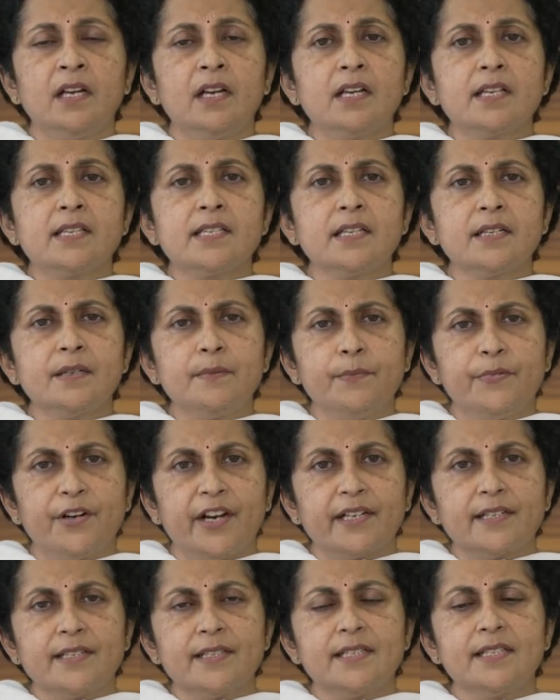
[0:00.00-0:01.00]
Certain
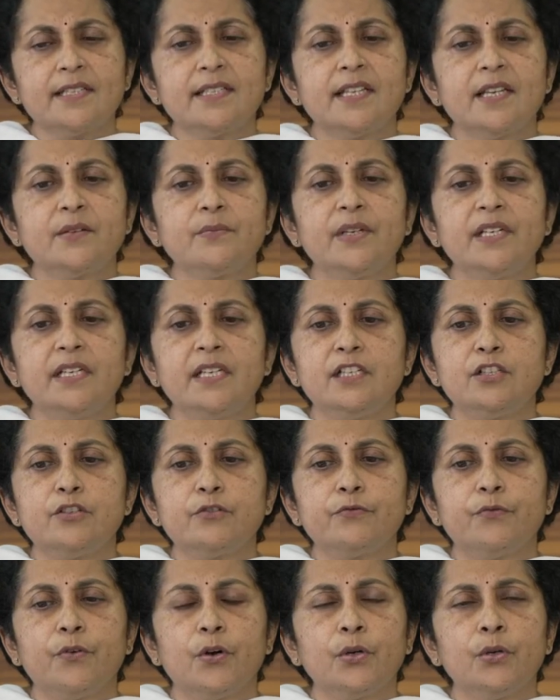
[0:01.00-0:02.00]
practices that we need to
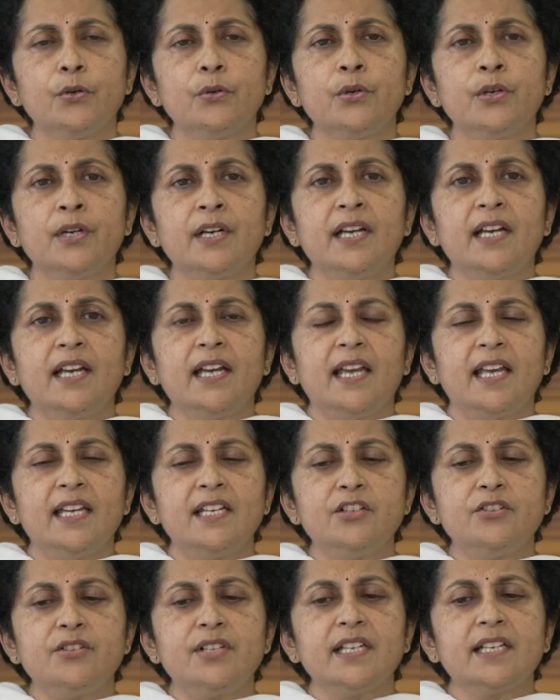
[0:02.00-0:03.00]
follow.
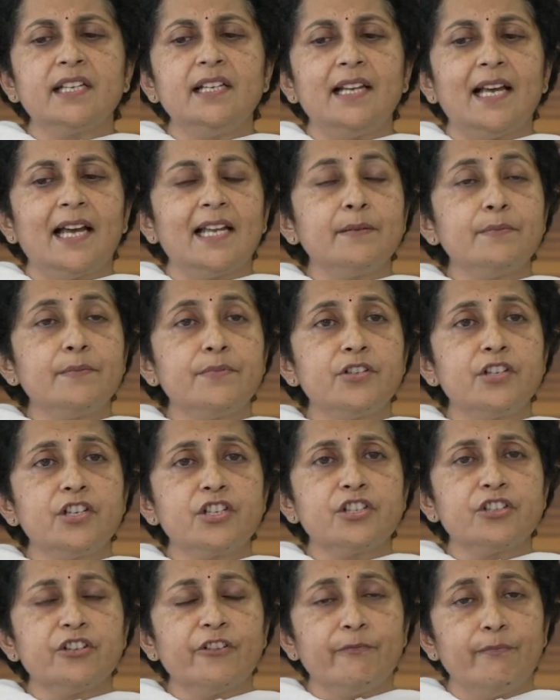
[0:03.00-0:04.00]
Endotracheal
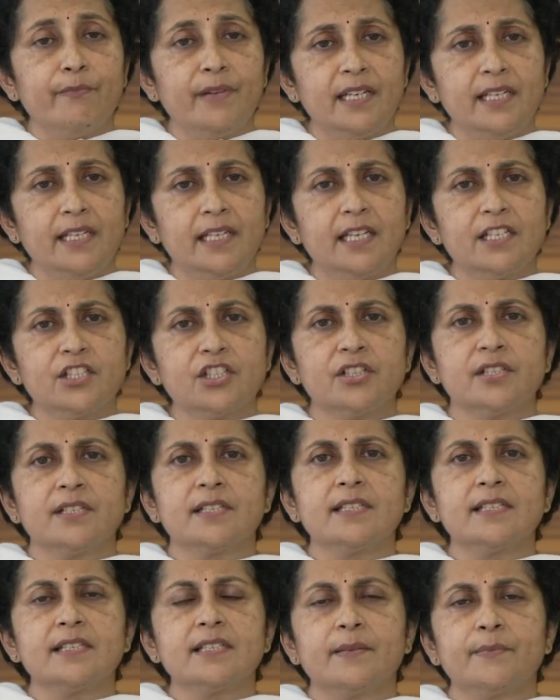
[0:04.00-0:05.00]
administration of
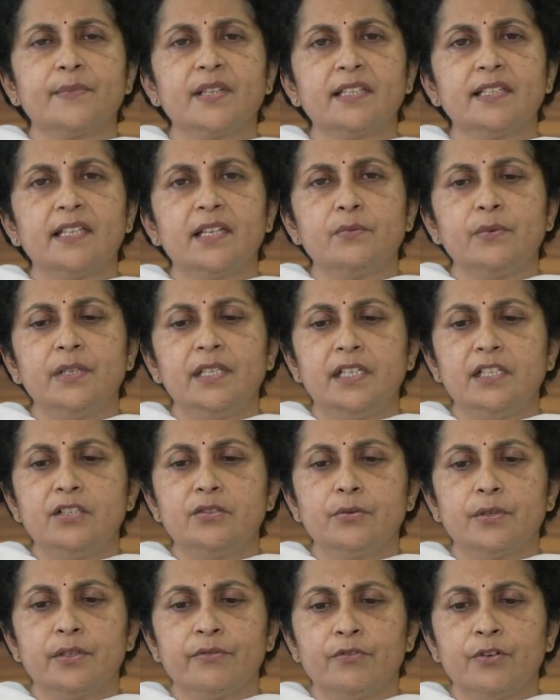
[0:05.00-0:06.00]
medications is something that we need
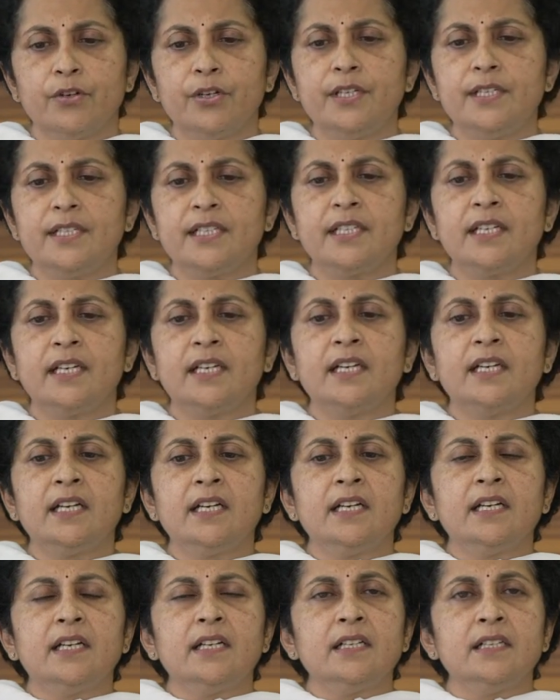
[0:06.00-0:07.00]
to avoid.
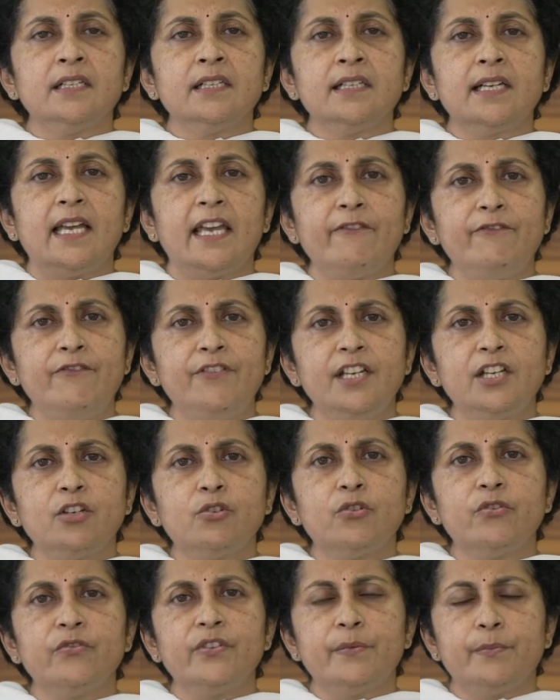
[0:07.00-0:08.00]
Every
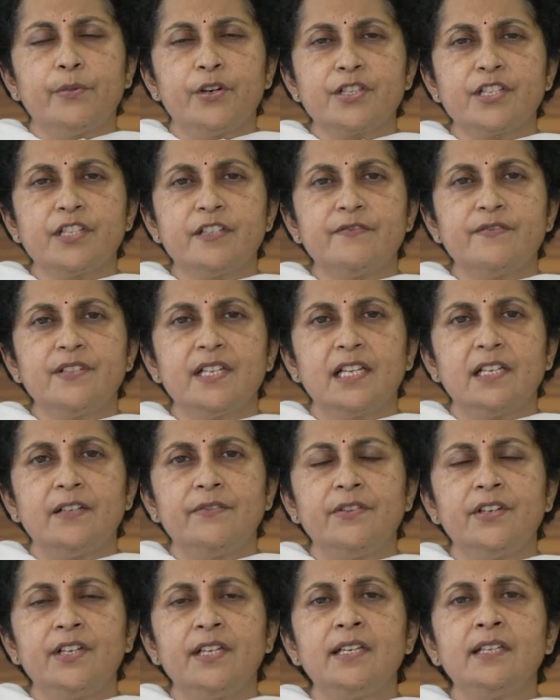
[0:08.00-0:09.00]
COVID positive
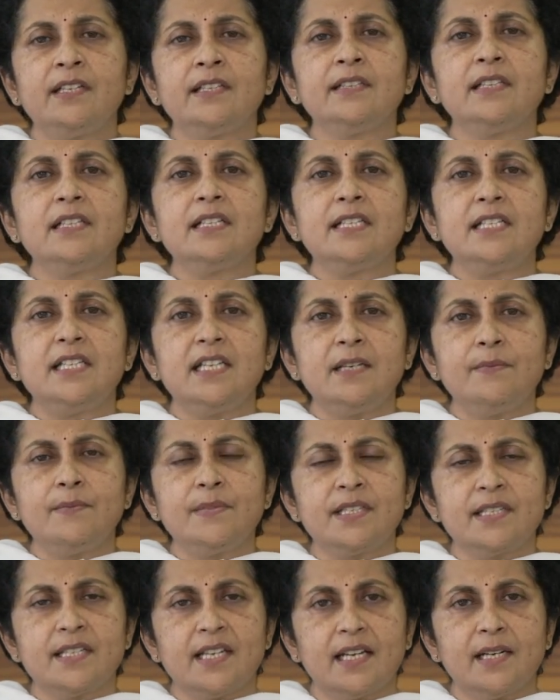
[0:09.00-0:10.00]
delivery, the team
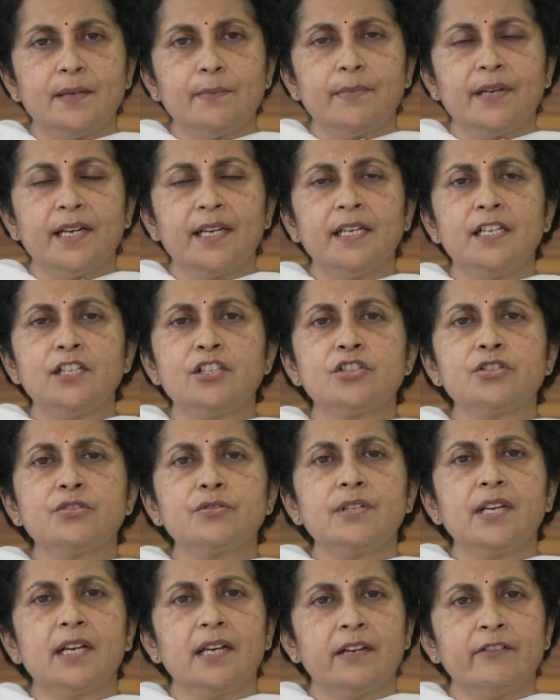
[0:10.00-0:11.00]
standby
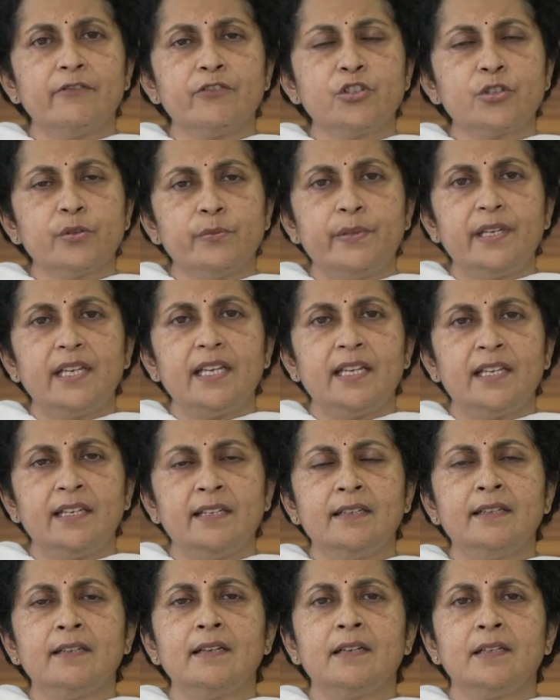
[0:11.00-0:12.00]
should be
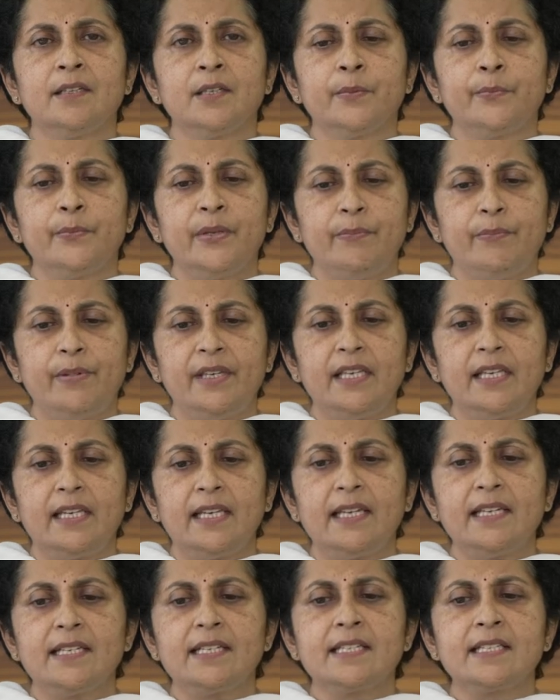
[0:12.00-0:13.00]
in PPE
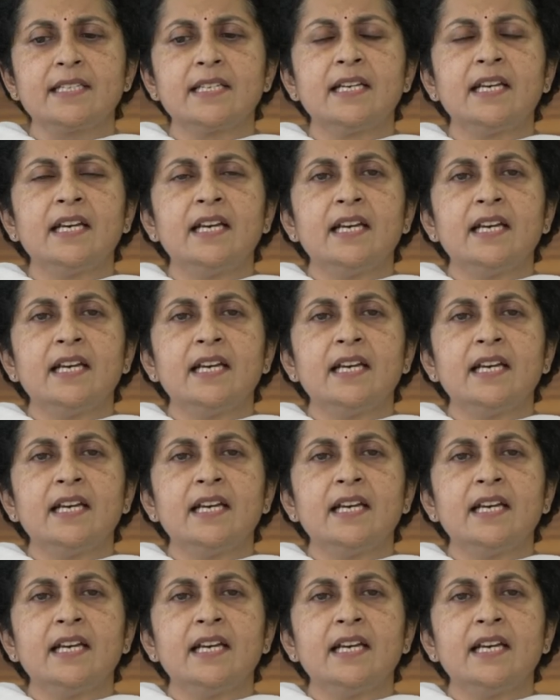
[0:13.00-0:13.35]
kits.